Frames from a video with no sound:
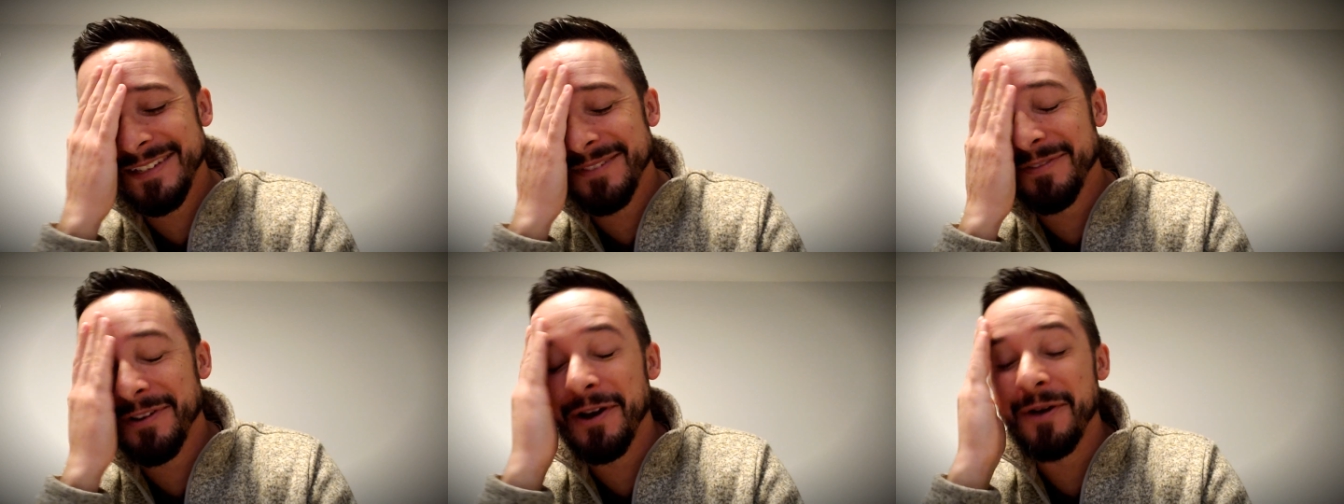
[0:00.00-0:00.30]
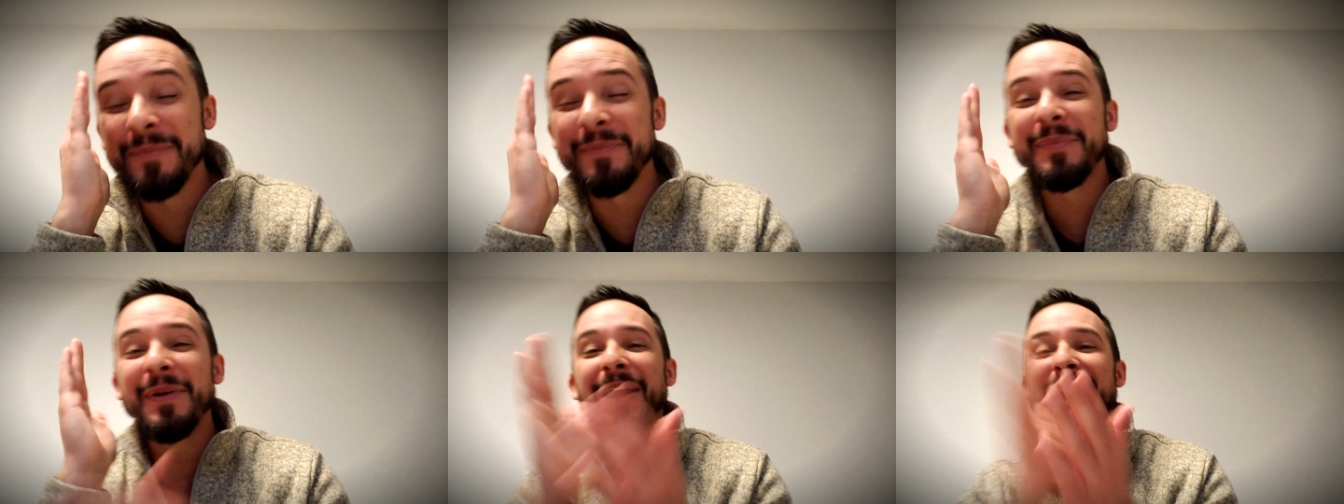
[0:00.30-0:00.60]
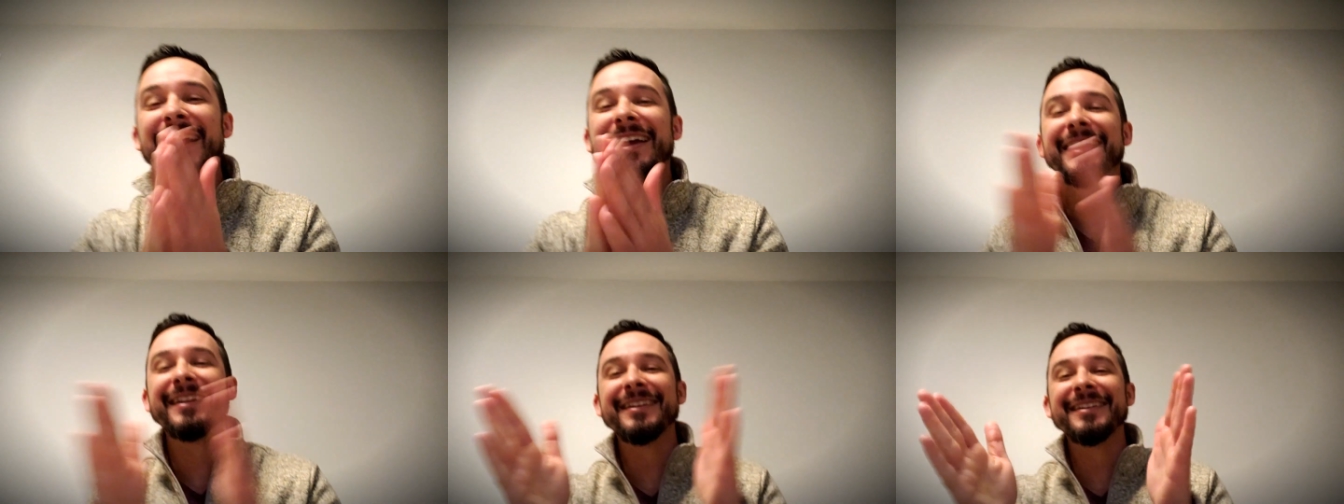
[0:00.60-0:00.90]
give up.
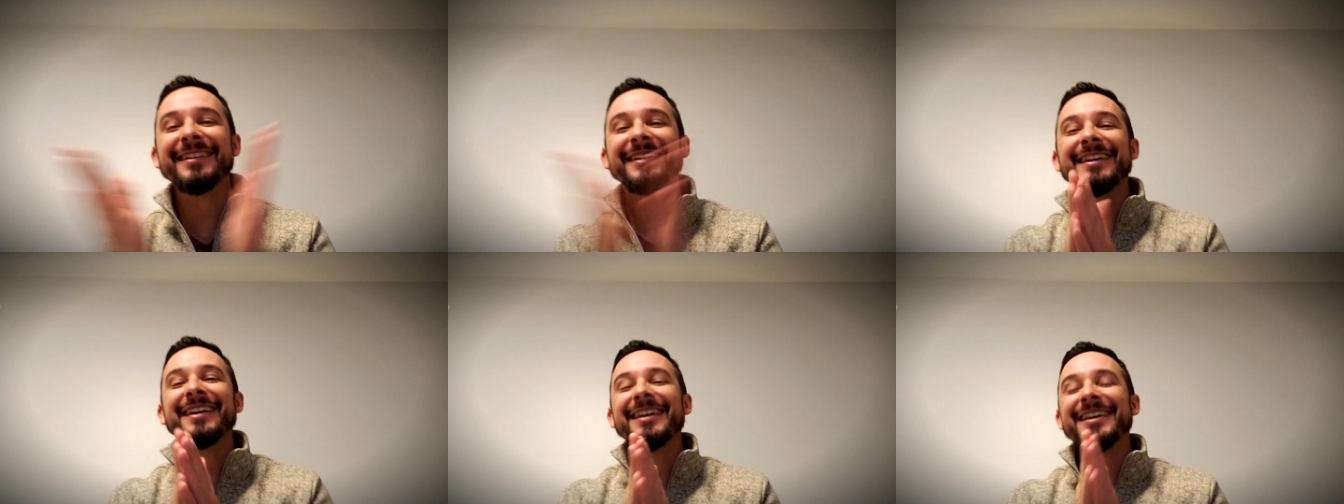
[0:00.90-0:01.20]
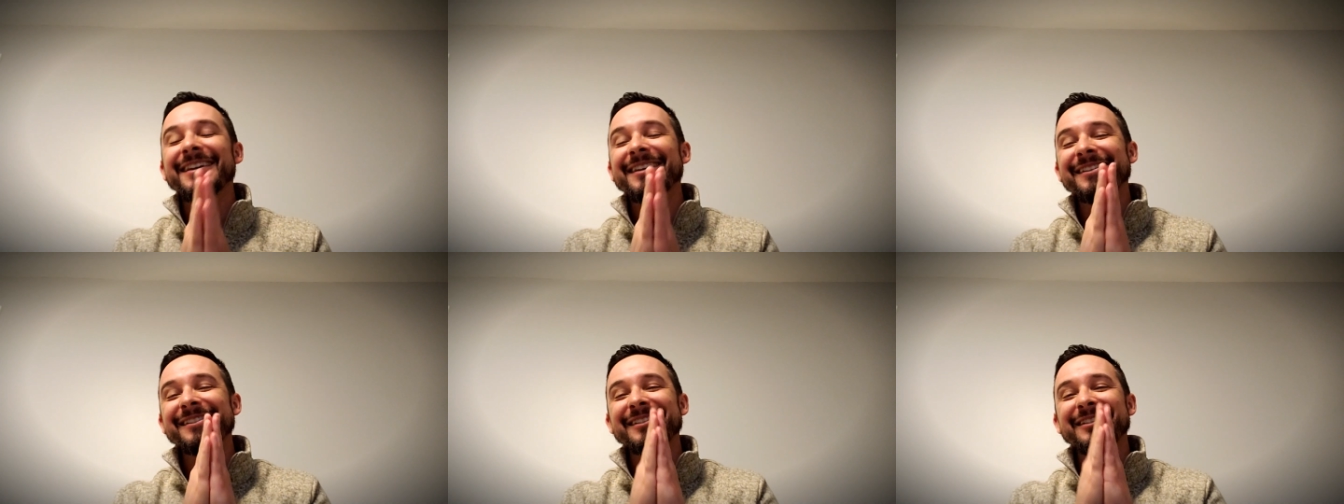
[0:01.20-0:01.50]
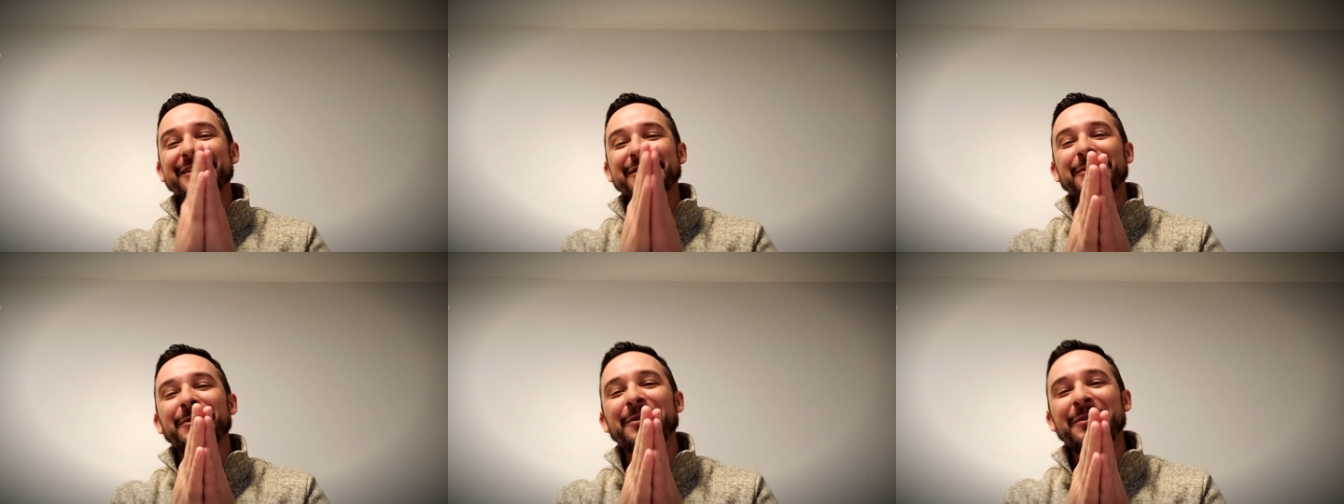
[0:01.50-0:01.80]
But this
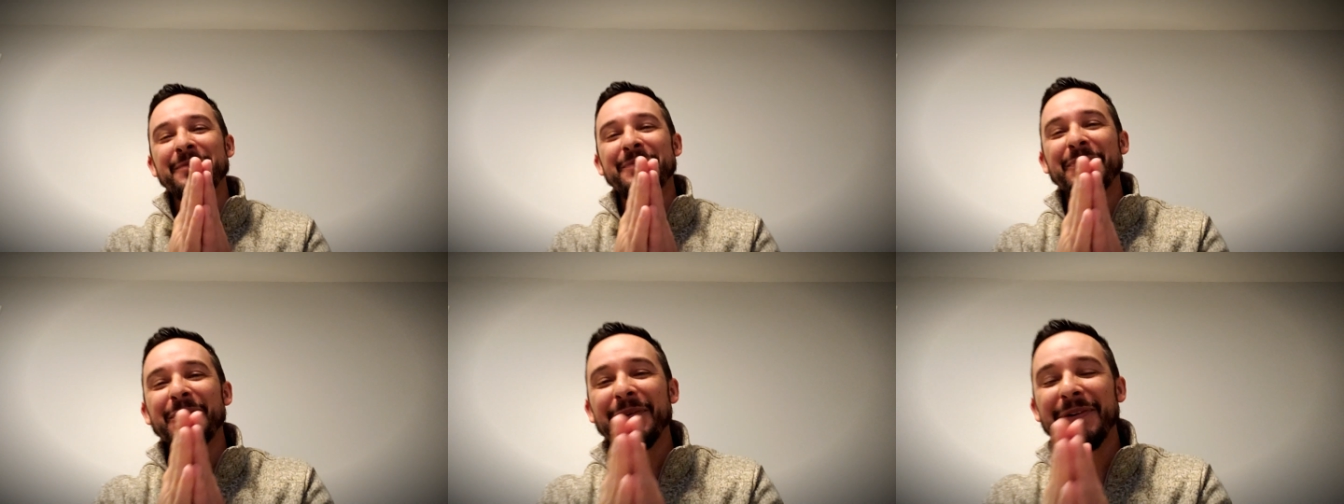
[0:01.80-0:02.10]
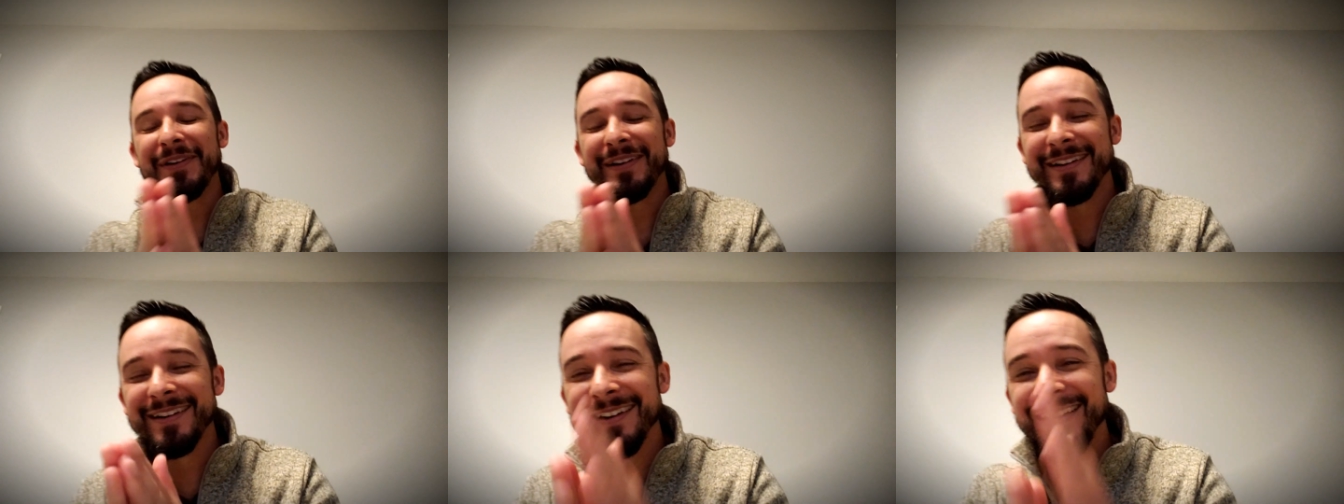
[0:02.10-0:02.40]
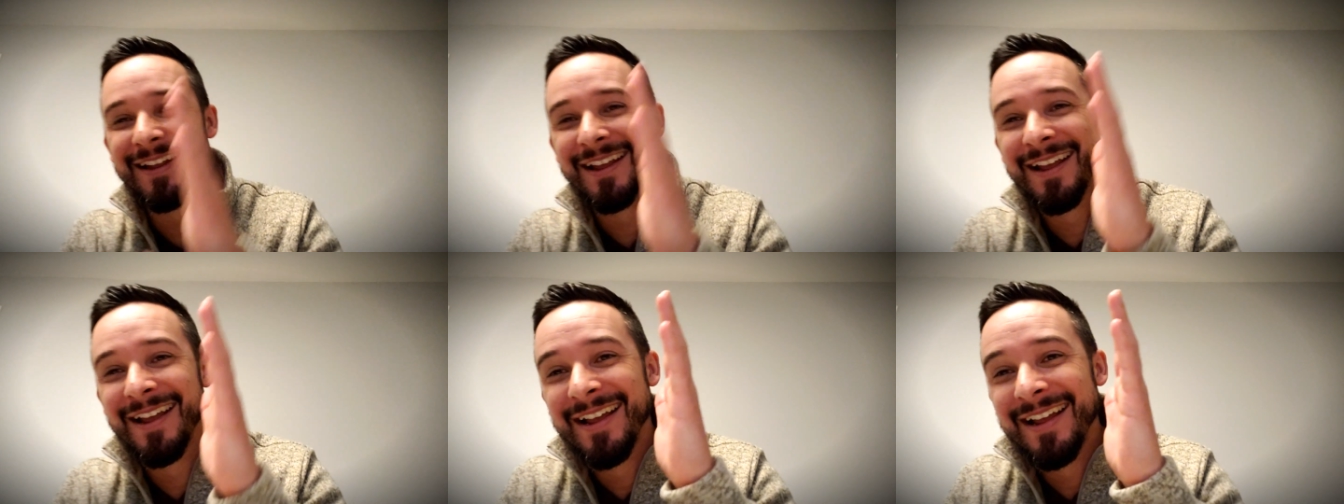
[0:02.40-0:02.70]
is so important.